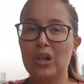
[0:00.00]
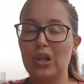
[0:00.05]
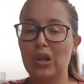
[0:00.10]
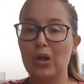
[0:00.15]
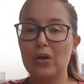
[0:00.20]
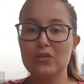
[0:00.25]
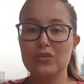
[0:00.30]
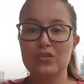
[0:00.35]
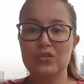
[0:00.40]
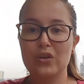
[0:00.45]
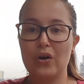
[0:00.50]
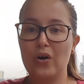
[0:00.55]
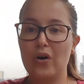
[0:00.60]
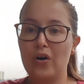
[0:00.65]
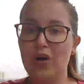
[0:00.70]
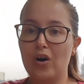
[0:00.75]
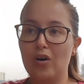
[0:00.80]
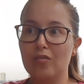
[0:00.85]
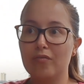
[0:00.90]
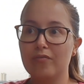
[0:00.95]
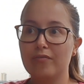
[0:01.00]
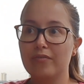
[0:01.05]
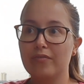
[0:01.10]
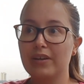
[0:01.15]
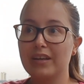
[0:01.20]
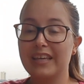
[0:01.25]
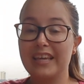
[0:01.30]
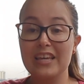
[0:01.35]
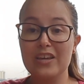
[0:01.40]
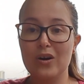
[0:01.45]
lots of
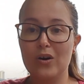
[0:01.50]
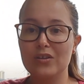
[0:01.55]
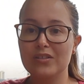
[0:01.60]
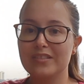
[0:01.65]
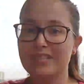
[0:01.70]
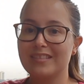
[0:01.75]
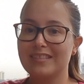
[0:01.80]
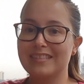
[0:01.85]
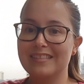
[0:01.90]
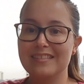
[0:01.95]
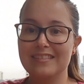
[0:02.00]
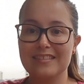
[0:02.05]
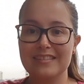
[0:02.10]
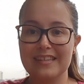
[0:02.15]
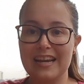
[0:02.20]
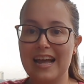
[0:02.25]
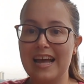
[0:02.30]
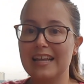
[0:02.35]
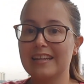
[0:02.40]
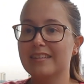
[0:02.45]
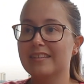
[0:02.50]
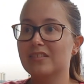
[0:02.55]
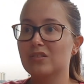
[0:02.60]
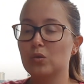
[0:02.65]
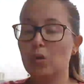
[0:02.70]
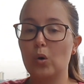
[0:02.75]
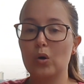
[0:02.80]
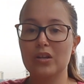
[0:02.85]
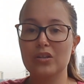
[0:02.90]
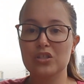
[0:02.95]
kiosks and
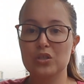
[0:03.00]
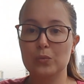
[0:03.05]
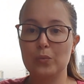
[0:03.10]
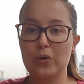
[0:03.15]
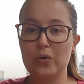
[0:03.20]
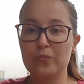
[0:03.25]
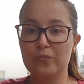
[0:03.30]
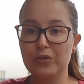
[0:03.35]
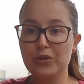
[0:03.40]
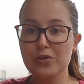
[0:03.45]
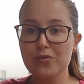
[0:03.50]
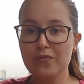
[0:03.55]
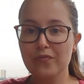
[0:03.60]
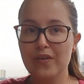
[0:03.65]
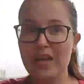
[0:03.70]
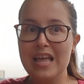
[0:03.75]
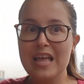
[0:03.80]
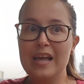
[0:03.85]
stands all under one roof,